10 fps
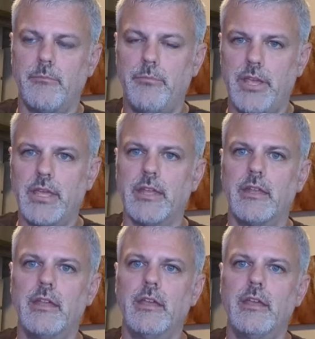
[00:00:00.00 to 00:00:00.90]

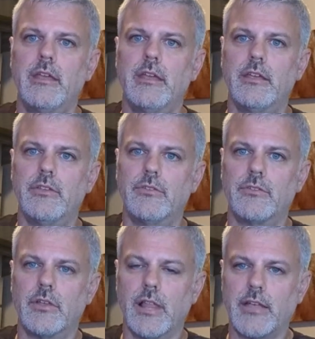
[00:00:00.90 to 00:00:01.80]
pin
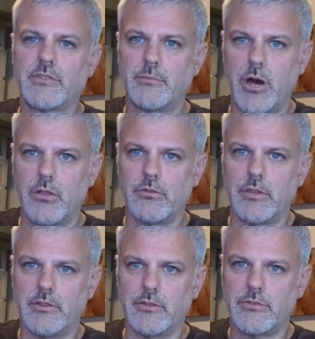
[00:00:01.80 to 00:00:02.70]
is a lot smaller
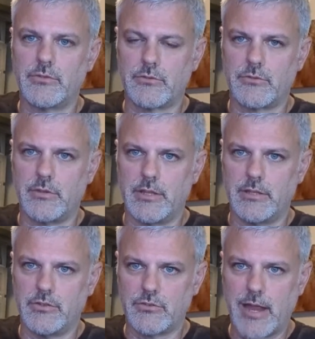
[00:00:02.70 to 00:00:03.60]
than the
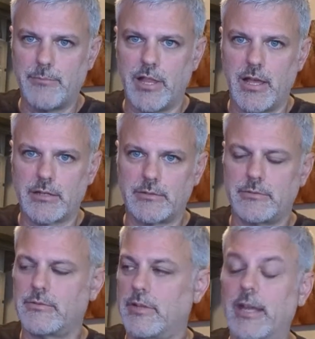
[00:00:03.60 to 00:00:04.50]
strap
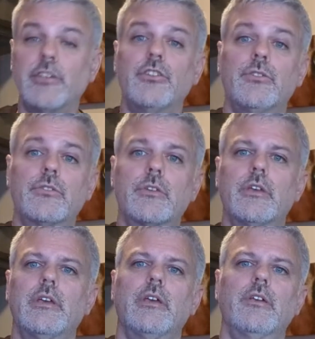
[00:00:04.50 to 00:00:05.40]
locks that I use,
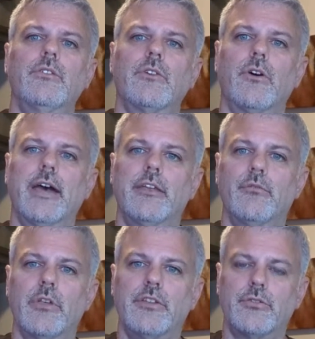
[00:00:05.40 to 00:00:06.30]
so I had to
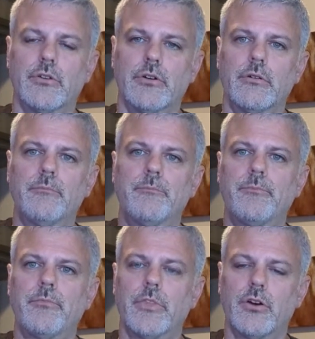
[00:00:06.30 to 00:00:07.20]
re-drill
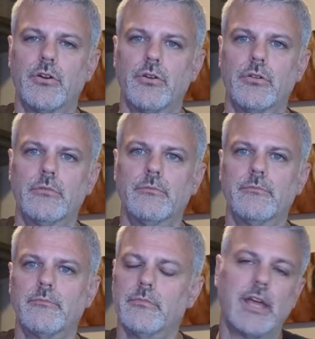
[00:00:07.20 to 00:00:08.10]
the hole.
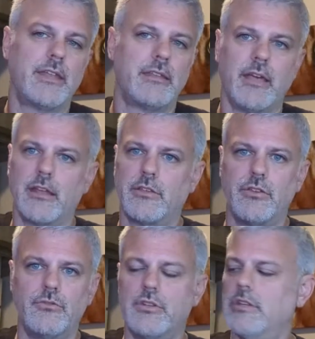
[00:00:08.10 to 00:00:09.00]
Not a
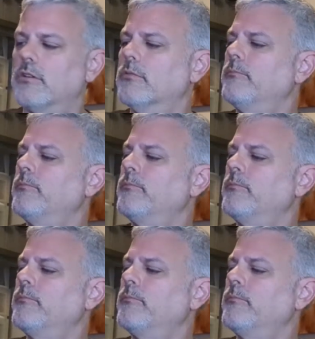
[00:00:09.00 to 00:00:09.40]
huge deal.